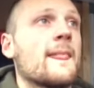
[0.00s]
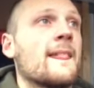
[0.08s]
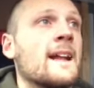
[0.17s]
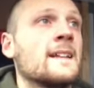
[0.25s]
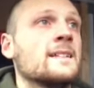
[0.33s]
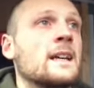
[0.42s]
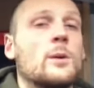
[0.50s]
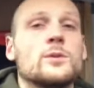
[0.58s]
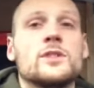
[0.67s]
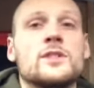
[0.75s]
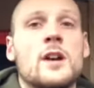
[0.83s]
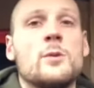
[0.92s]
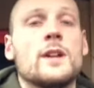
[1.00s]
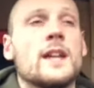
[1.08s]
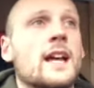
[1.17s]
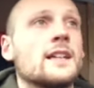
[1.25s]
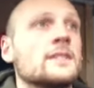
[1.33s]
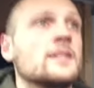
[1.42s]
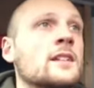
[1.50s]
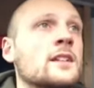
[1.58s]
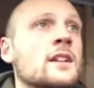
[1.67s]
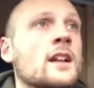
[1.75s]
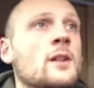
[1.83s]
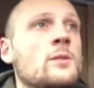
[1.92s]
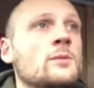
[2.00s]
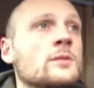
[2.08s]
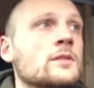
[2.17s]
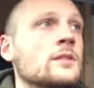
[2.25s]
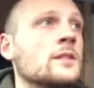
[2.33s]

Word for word: and that was a zone again, you know